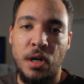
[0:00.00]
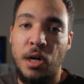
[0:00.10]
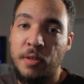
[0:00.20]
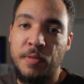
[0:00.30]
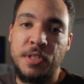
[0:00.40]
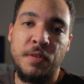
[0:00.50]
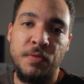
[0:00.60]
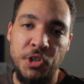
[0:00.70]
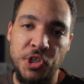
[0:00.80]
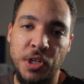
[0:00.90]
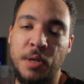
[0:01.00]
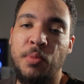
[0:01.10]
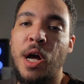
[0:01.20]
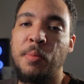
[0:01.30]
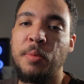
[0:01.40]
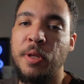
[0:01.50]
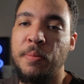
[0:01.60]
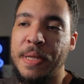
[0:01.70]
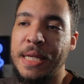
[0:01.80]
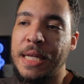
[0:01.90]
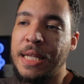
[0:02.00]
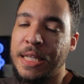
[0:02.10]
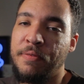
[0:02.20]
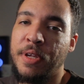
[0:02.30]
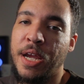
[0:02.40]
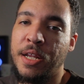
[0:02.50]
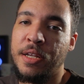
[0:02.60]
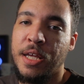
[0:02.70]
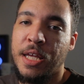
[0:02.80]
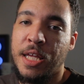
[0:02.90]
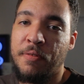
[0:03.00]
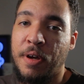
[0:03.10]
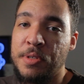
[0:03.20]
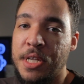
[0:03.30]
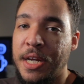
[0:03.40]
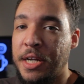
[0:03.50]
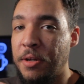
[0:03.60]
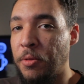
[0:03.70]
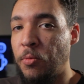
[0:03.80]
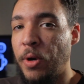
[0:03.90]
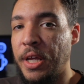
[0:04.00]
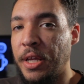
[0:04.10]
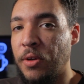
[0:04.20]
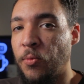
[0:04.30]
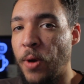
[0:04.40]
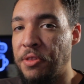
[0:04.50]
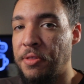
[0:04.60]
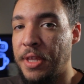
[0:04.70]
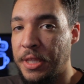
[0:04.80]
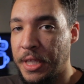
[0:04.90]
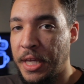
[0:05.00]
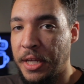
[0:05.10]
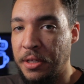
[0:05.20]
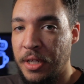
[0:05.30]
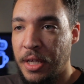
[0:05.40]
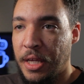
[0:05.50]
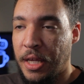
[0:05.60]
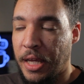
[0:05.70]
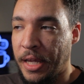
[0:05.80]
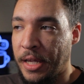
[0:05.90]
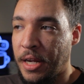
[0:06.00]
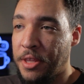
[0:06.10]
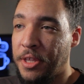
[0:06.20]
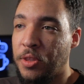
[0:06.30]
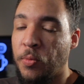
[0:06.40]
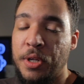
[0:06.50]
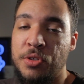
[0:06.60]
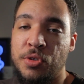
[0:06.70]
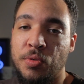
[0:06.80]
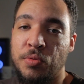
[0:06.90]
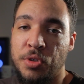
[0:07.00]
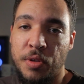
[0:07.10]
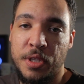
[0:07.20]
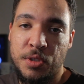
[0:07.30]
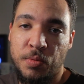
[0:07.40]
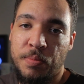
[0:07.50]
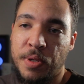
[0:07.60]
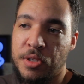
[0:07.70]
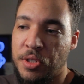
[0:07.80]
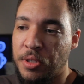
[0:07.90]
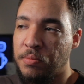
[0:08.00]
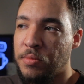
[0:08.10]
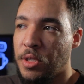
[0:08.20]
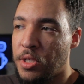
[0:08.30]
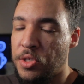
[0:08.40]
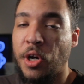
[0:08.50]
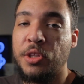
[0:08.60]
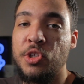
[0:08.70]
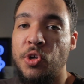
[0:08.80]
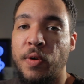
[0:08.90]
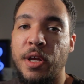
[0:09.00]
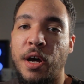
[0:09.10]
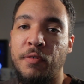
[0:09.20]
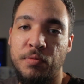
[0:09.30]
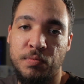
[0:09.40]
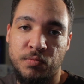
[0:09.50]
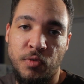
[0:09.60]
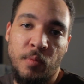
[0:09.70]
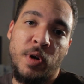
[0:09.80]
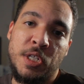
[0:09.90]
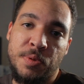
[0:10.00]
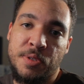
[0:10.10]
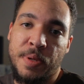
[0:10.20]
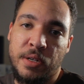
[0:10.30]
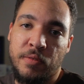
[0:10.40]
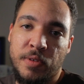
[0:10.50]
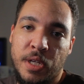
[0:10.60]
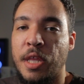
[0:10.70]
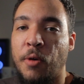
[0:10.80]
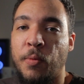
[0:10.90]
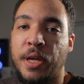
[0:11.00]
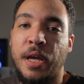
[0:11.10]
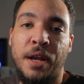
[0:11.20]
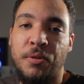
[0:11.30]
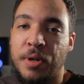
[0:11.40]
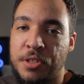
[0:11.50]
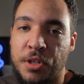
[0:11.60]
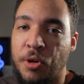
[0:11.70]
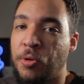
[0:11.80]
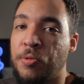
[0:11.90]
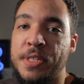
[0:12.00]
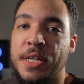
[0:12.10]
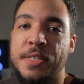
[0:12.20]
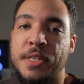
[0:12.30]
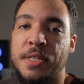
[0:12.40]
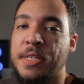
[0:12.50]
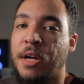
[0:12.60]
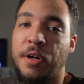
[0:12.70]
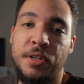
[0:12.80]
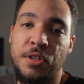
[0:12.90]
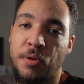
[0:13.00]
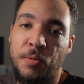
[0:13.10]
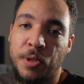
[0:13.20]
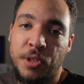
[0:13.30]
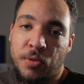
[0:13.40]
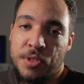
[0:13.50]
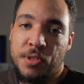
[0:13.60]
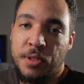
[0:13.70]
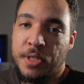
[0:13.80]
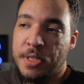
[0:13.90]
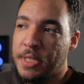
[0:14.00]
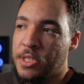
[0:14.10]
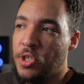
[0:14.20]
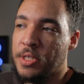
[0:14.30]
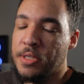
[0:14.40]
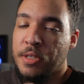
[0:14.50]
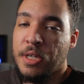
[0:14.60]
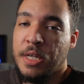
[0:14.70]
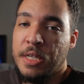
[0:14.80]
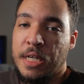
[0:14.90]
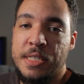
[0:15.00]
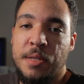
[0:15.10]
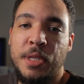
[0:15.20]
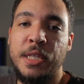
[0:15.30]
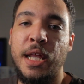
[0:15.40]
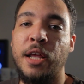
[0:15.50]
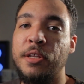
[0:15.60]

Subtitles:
All of this confusion could probably be alleviated if I was connected with Ray rather than the king. And I think the way to do this would be to start the story off from Ray's perspective. That way I don't need to know who Zixx is, I don't need to know what the crystal is, it's something that I